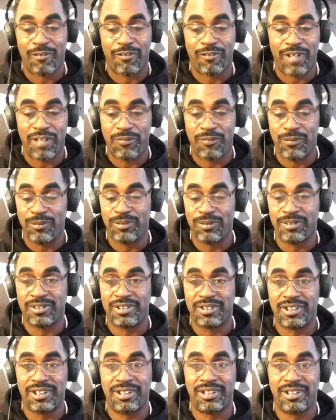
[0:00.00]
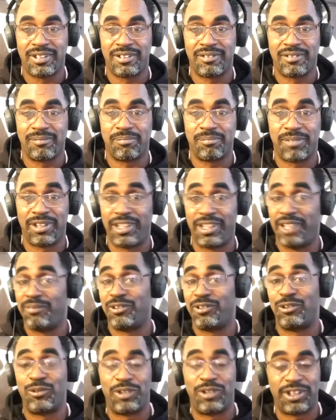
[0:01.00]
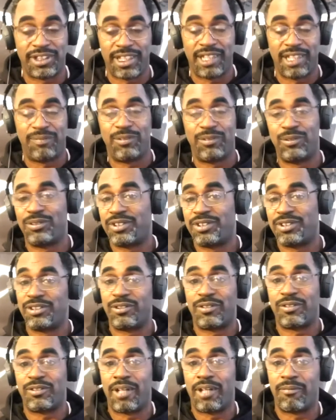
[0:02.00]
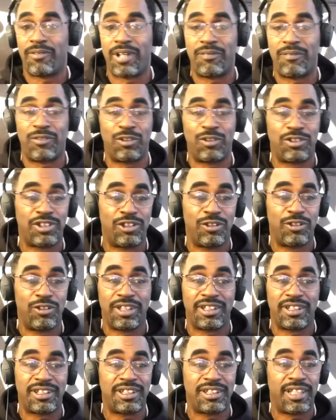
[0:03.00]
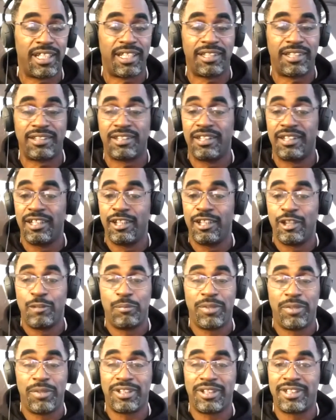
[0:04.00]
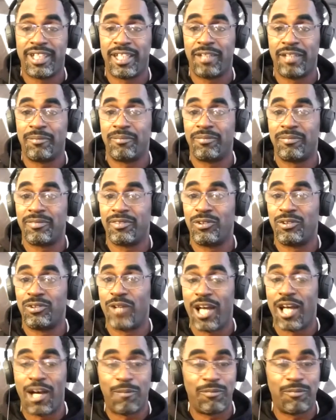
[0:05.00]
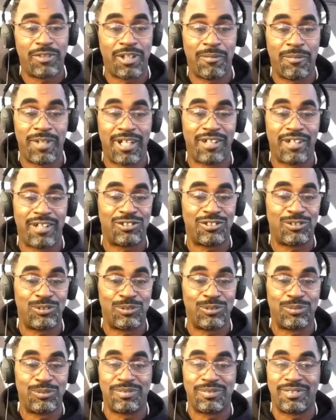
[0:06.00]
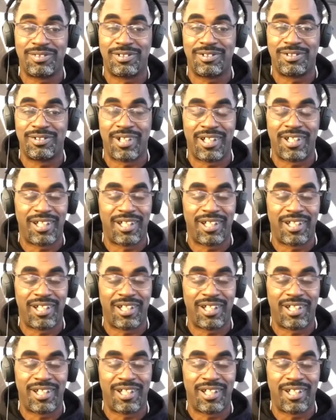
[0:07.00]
I'm grateful to be even doing this interview. Still, I'm grateful to still hit the stage. Me and Tame new album coming out soon.